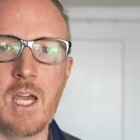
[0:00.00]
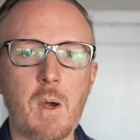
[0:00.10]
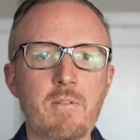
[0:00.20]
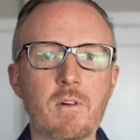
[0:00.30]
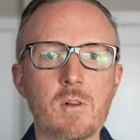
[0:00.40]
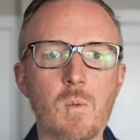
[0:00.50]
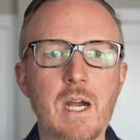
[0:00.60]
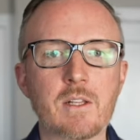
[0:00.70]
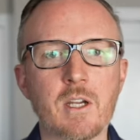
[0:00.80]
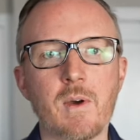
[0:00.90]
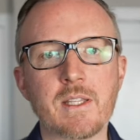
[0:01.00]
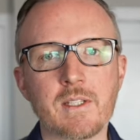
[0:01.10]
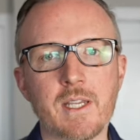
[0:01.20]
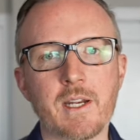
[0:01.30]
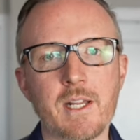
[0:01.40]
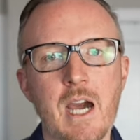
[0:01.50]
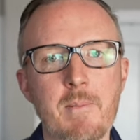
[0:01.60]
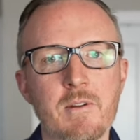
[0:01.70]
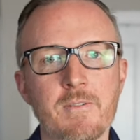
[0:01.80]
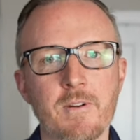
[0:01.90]
However, a little while ago, I did get a
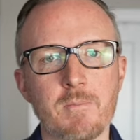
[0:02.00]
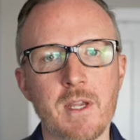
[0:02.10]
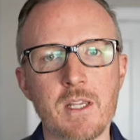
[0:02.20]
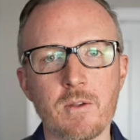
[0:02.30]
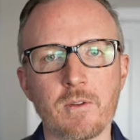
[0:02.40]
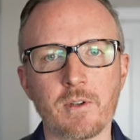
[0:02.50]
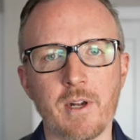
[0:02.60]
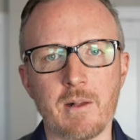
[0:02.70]
comment from a user.